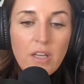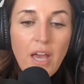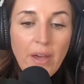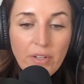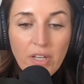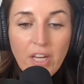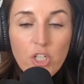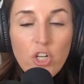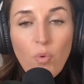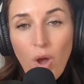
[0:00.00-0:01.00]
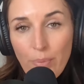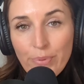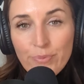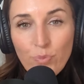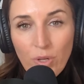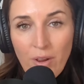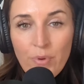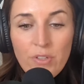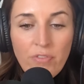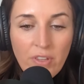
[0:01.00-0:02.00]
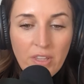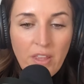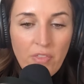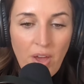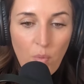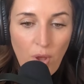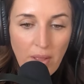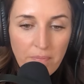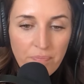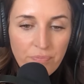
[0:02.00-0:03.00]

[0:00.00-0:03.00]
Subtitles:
How did I show up when I was feeling that way?